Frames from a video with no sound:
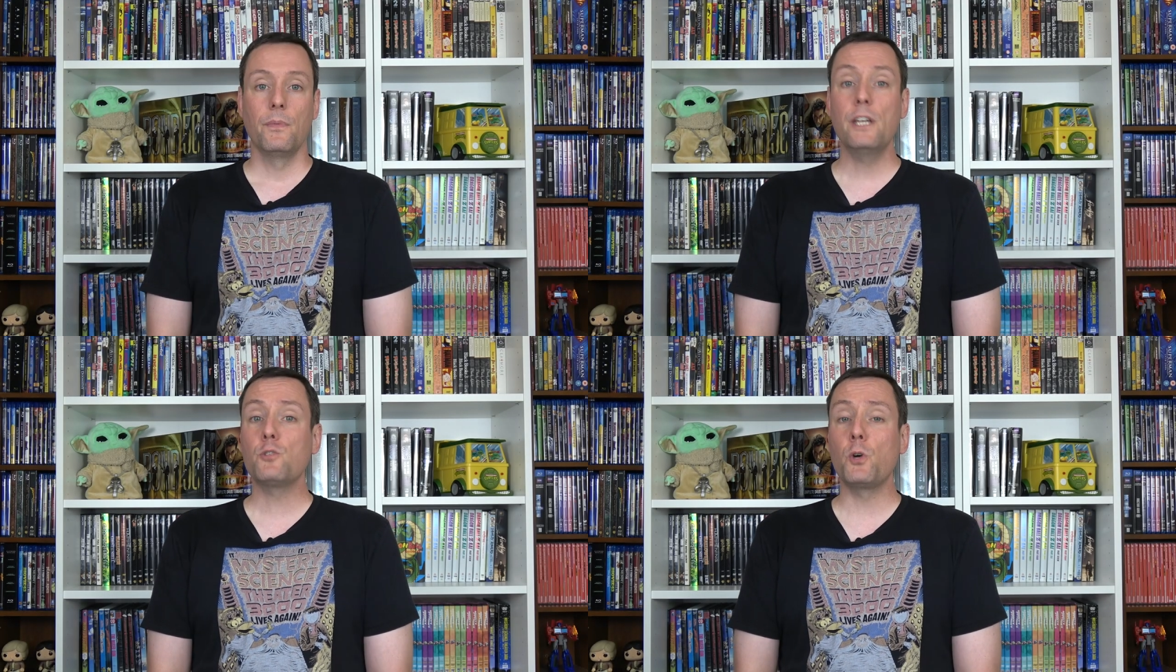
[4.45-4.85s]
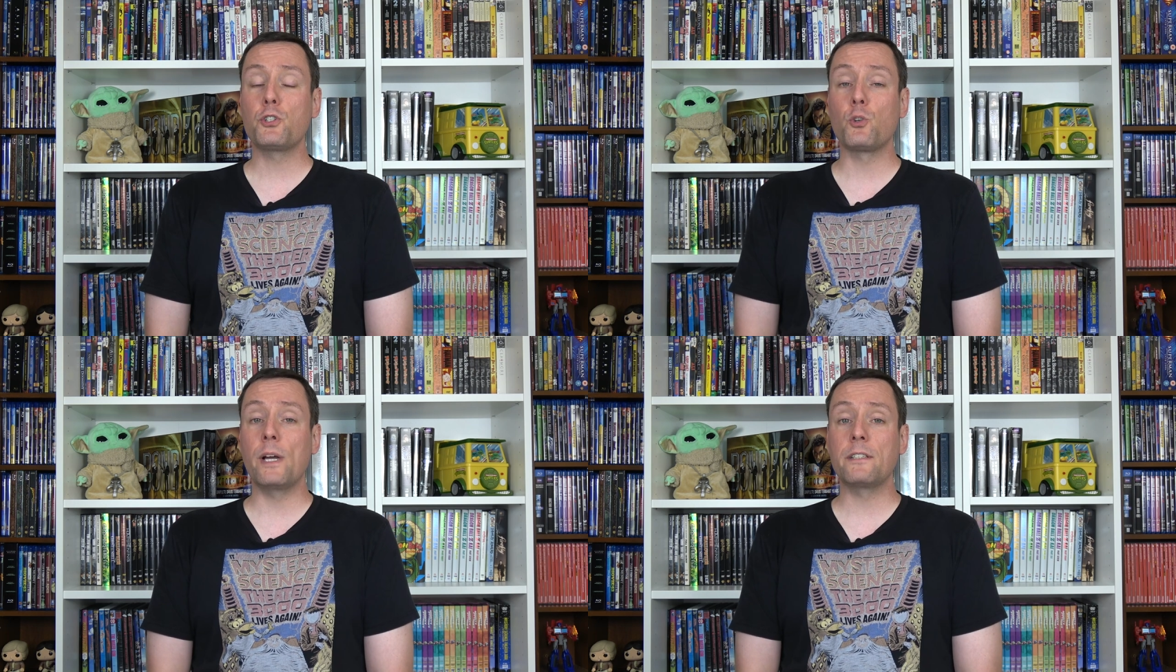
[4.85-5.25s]
This
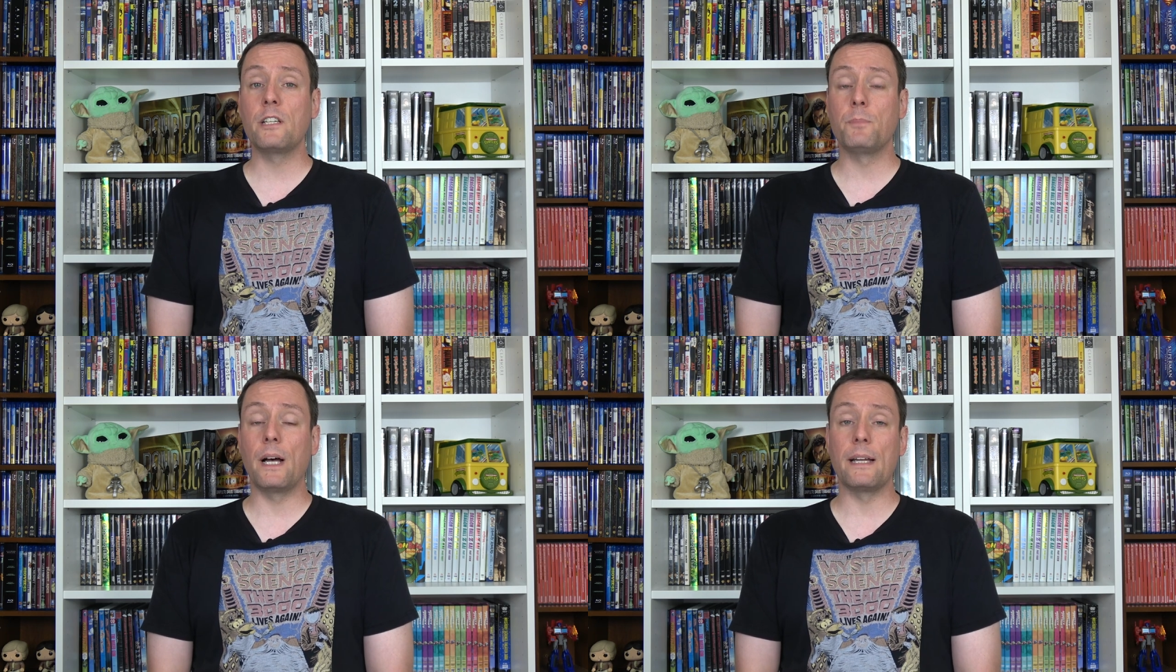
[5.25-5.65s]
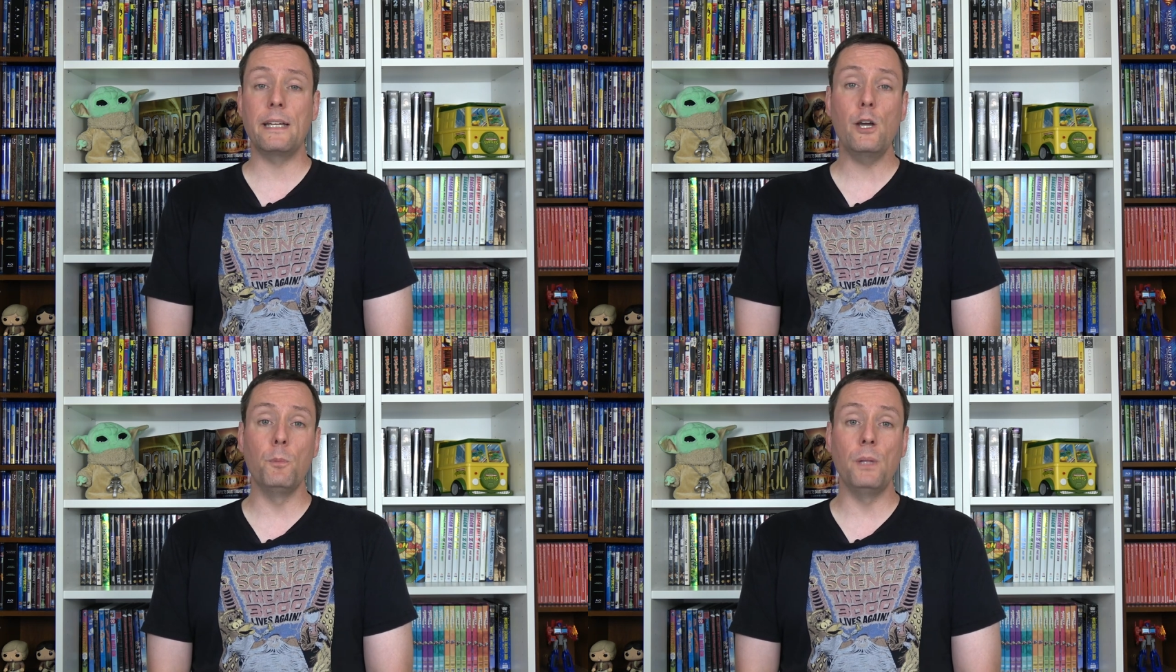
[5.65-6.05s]
was directed by
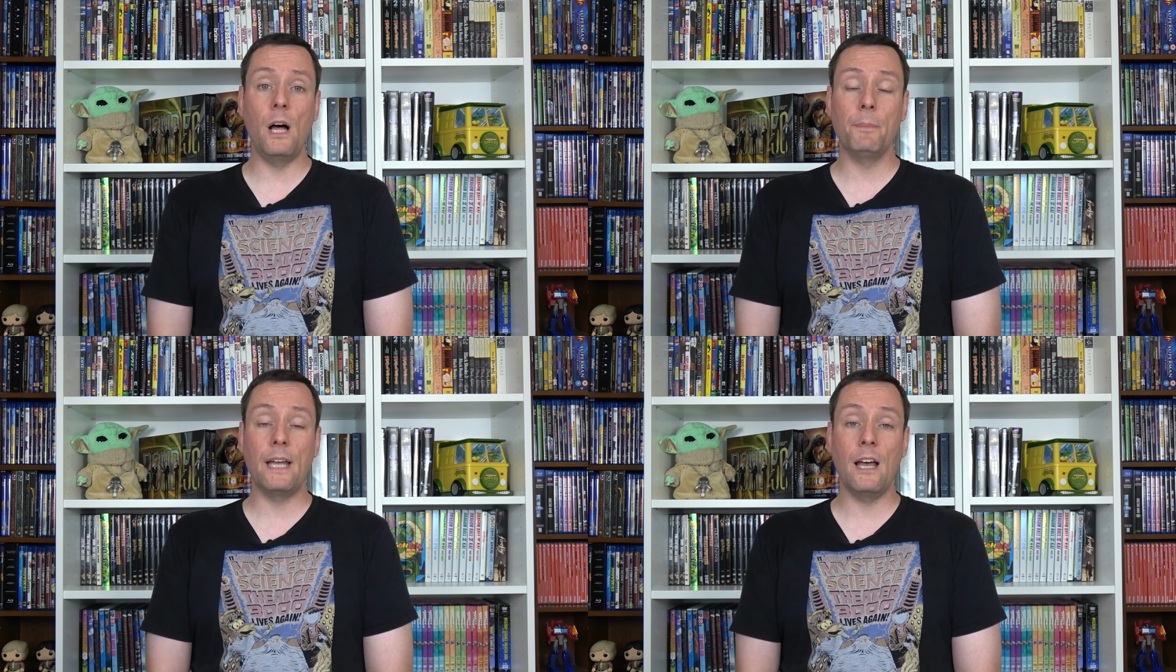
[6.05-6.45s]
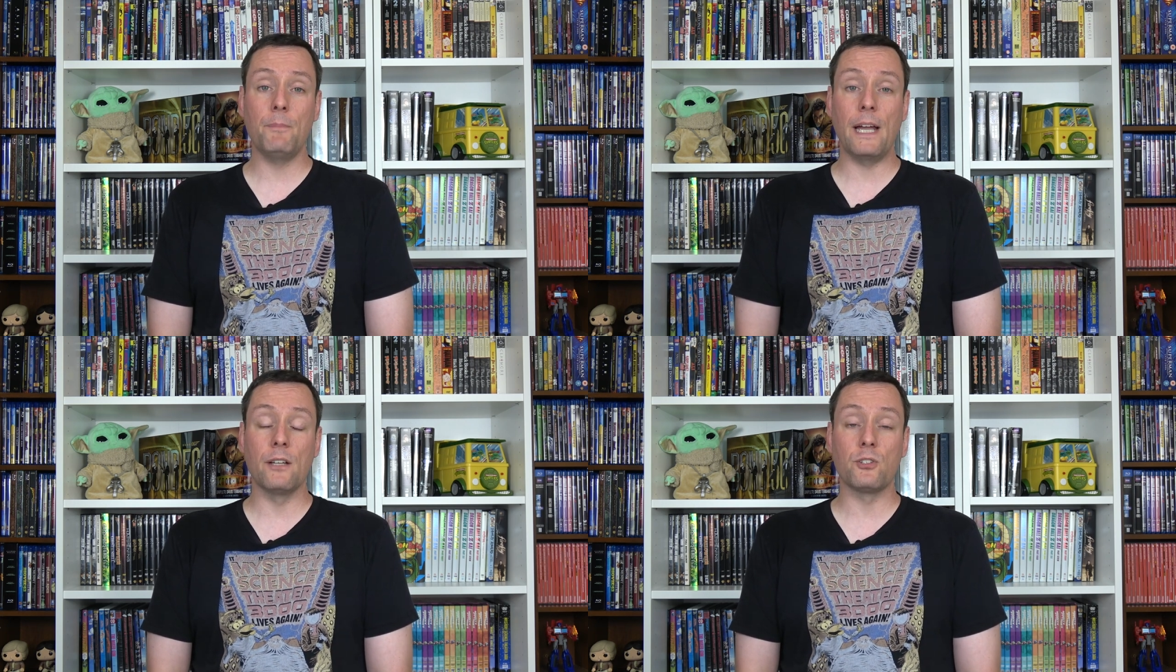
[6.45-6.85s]
Neil
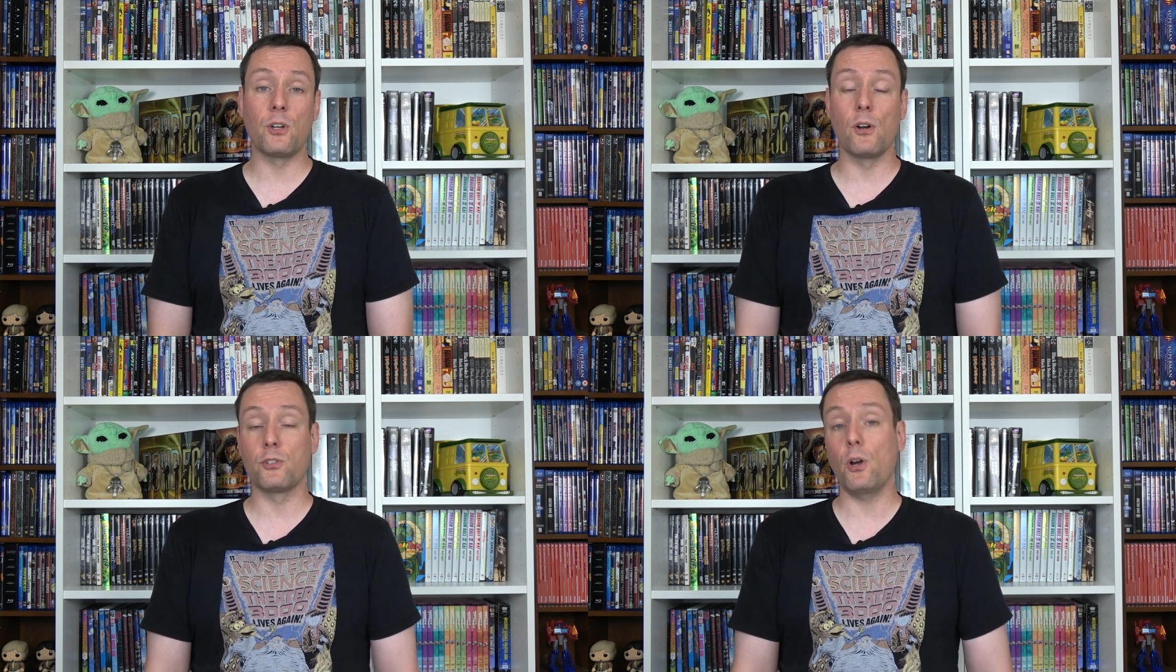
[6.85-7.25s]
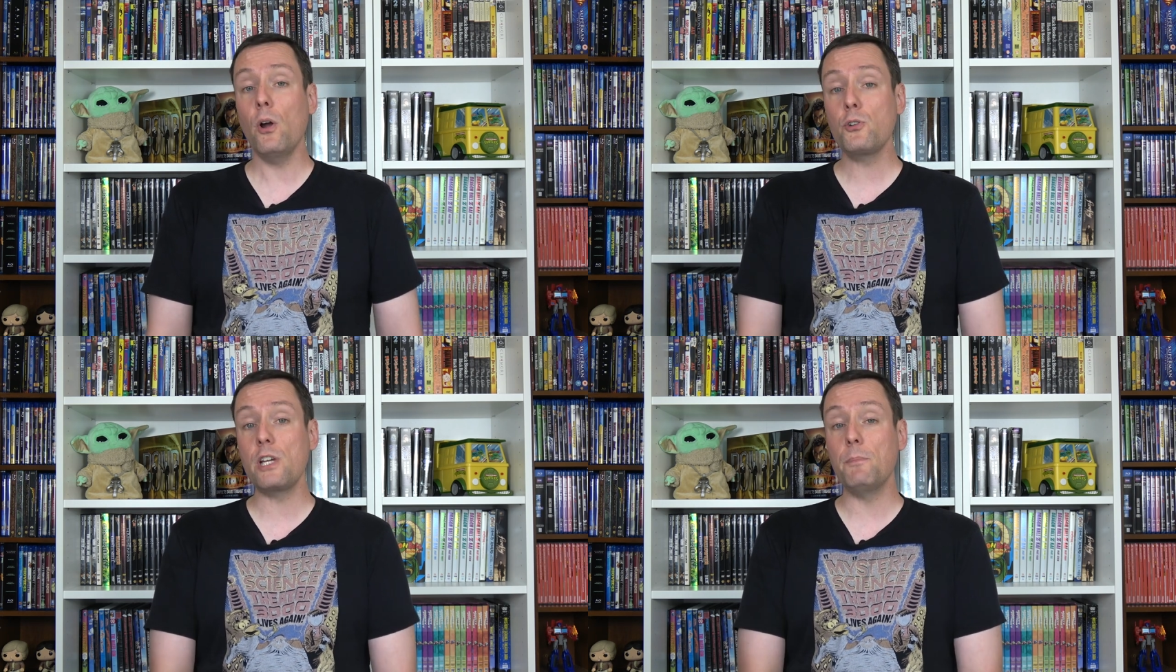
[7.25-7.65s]
Blomkamp and stars
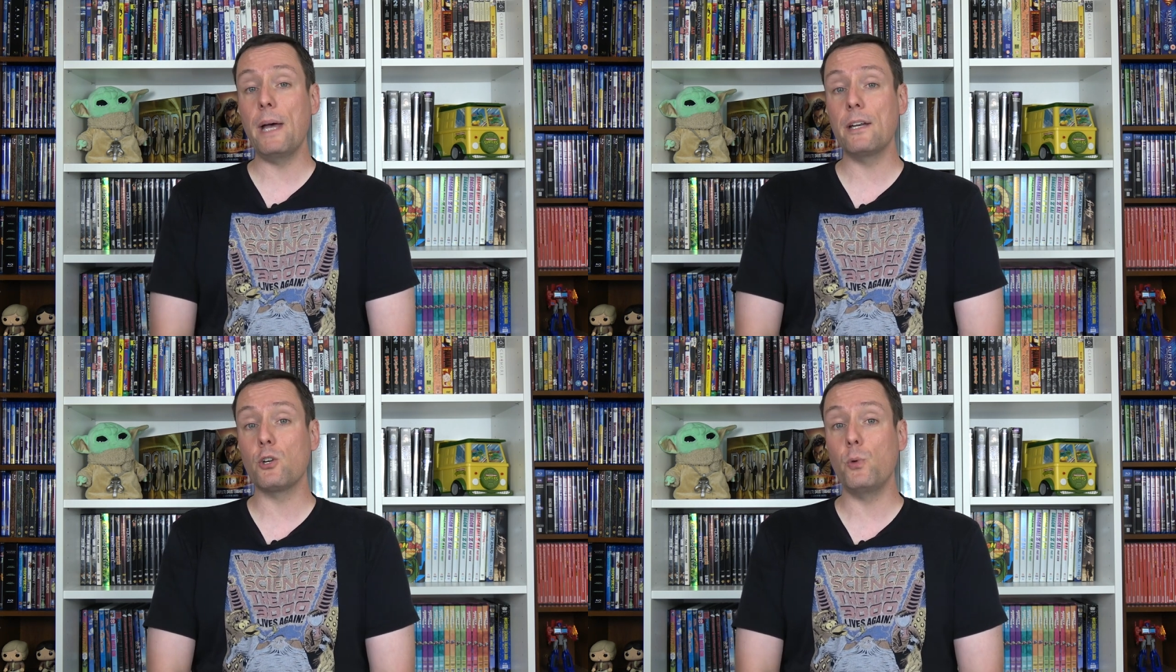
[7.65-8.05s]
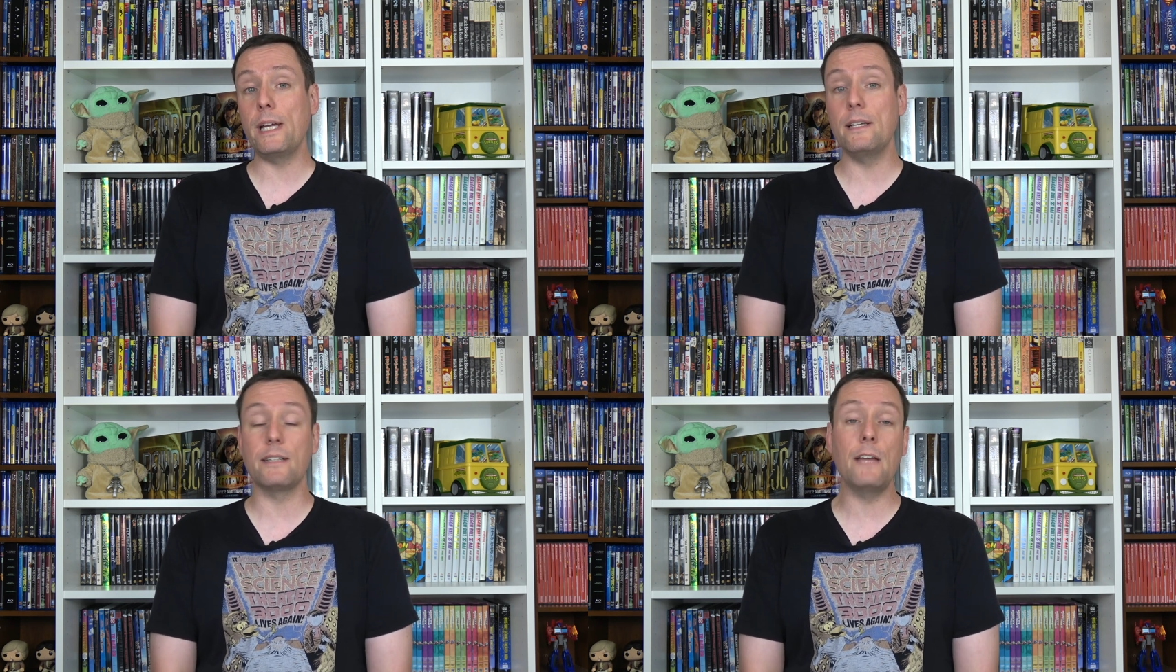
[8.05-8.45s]
Archie Mataquie,